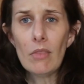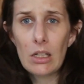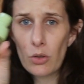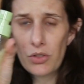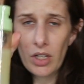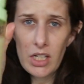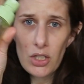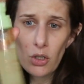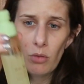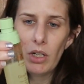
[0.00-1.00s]
little sucky
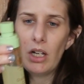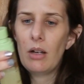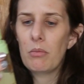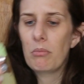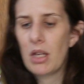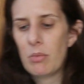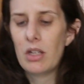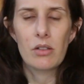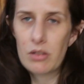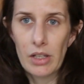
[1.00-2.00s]
tube
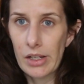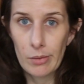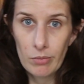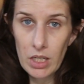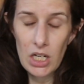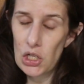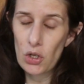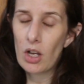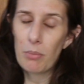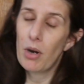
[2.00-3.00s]
maybe is like getting
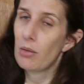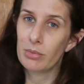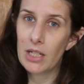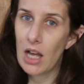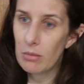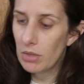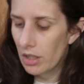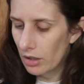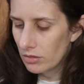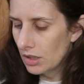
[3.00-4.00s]
shook up. Probably not, but you
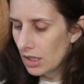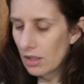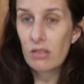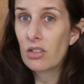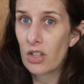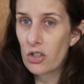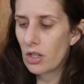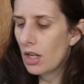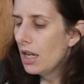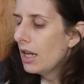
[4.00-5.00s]
know, because of
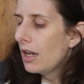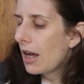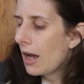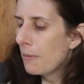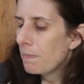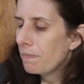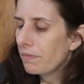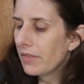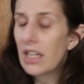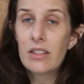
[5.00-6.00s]
suction.
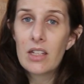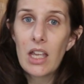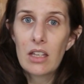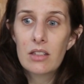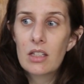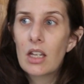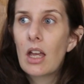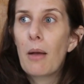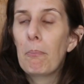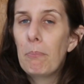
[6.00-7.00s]
It's nice.
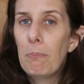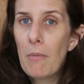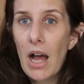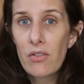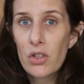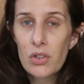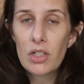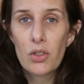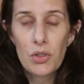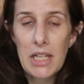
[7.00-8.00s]
I've used
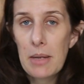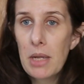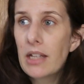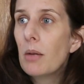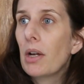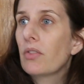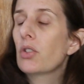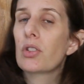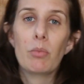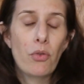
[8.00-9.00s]
it to set makeup, I've
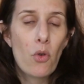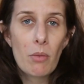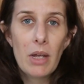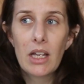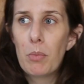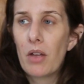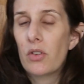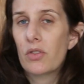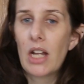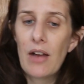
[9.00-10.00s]
used it before makeup, I've
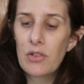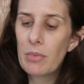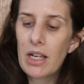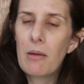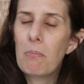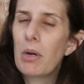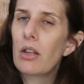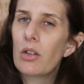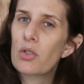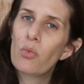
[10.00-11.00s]
used it after makeup, but
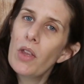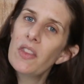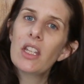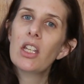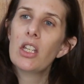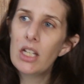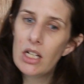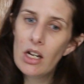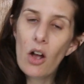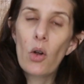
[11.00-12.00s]
there's one thing that you need
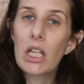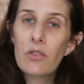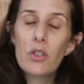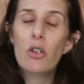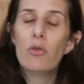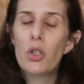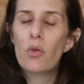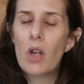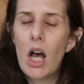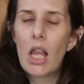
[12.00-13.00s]
to know. If you do
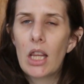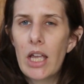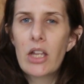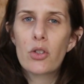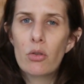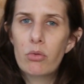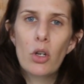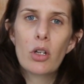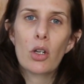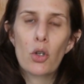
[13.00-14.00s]
not like to
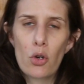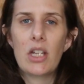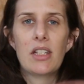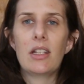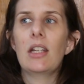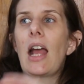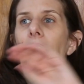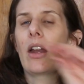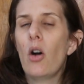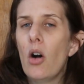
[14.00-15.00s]
look greasy
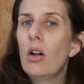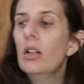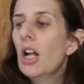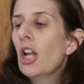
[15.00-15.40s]
at all,